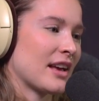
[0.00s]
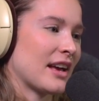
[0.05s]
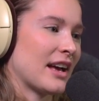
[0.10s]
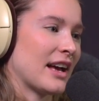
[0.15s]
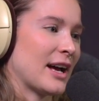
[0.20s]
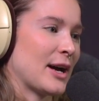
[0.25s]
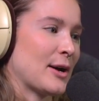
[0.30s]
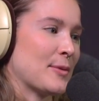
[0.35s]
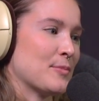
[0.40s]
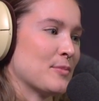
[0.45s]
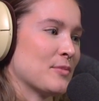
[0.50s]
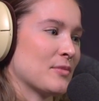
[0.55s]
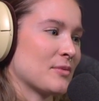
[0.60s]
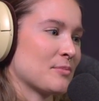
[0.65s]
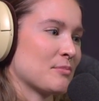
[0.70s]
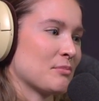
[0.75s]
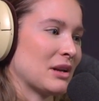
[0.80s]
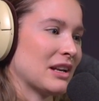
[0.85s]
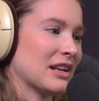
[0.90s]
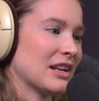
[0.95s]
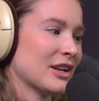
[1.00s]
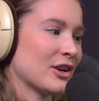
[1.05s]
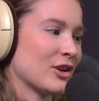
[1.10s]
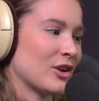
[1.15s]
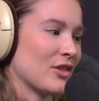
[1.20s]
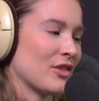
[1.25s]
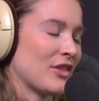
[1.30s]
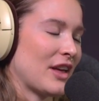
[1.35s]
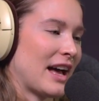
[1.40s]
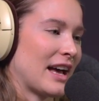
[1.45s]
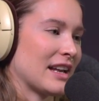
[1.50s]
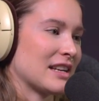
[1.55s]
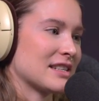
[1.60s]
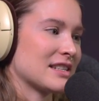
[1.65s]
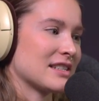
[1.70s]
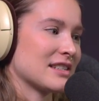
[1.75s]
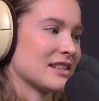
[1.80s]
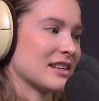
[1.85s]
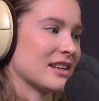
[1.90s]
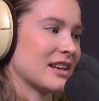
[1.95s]
Um, building on
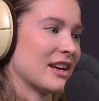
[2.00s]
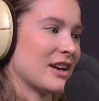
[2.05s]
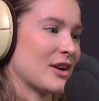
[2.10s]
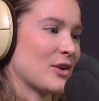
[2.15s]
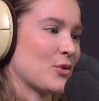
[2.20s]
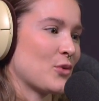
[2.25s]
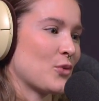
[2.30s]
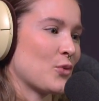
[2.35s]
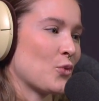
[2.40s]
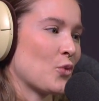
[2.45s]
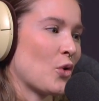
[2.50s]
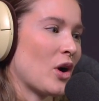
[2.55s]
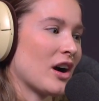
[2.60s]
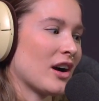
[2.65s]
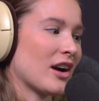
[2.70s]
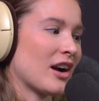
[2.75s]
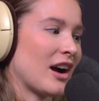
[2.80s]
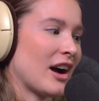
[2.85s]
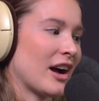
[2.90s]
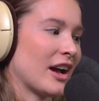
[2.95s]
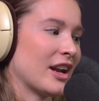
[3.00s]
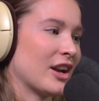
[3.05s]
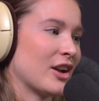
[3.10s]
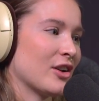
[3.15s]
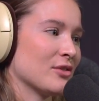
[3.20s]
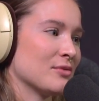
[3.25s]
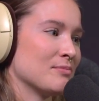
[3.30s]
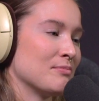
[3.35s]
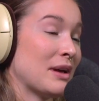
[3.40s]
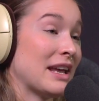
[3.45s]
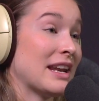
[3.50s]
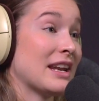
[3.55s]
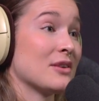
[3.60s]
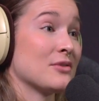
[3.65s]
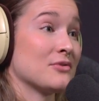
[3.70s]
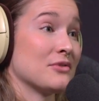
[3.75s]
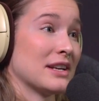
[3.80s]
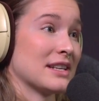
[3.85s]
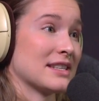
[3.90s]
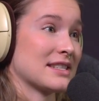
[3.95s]
that, uh, what kind of
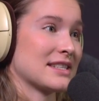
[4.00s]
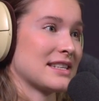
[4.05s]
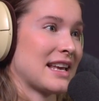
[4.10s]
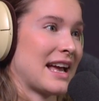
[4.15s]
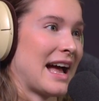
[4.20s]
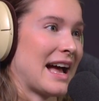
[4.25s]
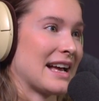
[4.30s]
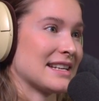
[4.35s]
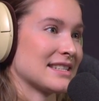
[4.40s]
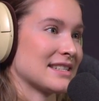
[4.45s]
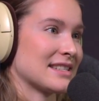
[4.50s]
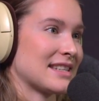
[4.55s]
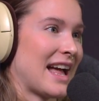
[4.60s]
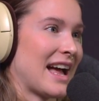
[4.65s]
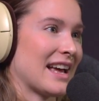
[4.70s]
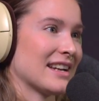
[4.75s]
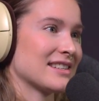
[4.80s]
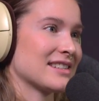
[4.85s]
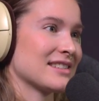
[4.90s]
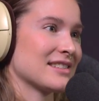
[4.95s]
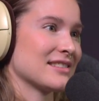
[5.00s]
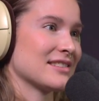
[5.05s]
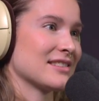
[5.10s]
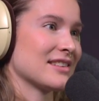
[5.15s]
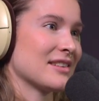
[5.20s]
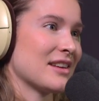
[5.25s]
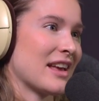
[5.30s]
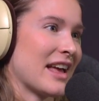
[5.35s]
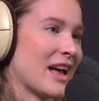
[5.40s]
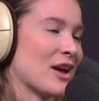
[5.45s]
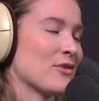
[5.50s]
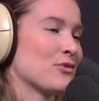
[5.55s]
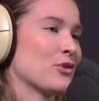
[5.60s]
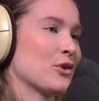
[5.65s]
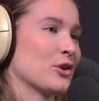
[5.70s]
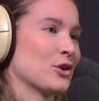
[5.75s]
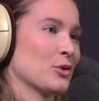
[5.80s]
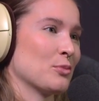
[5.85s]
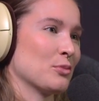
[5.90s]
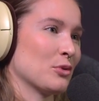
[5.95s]
benefits has that
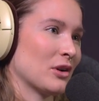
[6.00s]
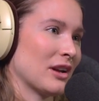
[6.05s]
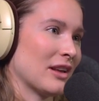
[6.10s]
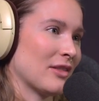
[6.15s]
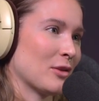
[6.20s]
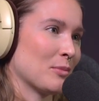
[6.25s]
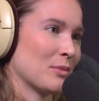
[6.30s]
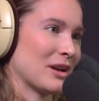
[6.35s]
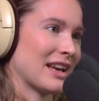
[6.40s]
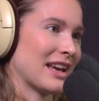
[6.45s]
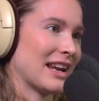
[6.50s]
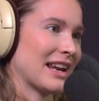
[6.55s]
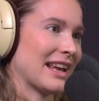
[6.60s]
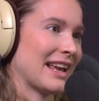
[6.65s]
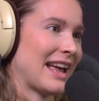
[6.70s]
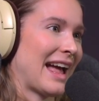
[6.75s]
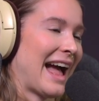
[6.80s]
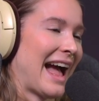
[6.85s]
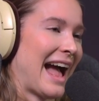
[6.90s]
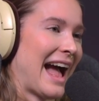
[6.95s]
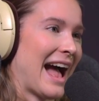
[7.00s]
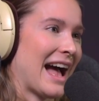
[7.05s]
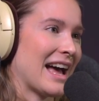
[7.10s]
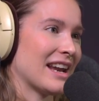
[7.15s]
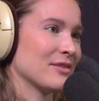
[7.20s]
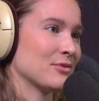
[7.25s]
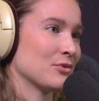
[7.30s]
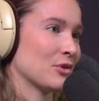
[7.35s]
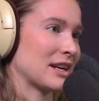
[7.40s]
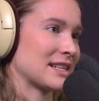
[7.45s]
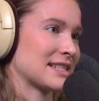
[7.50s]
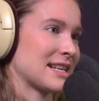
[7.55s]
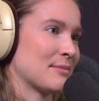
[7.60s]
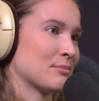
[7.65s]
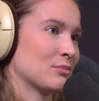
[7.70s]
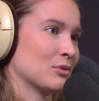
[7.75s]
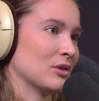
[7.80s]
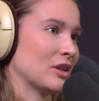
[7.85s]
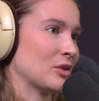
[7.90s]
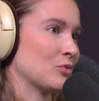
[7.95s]
effort you put in the beginning had, for
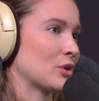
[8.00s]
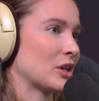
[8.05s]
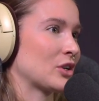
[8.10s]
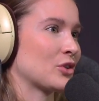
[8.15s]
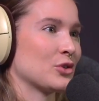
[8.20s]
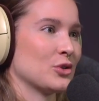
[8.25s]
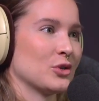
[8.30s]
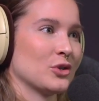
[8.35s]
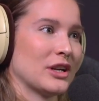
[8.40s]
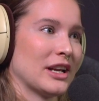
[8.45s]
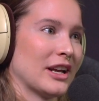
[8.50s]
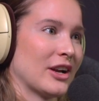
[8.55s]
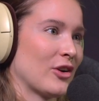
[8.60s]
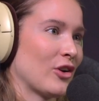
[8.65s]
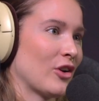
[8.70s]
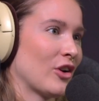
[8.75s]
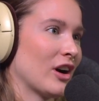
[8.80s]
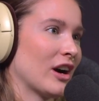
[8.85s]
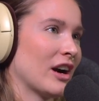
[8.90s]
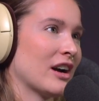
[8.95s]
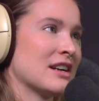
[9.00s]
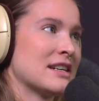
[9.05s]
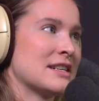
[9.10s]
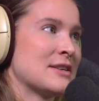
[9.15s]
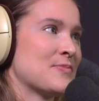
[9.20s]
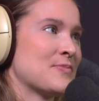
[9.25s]
example, in recruiting or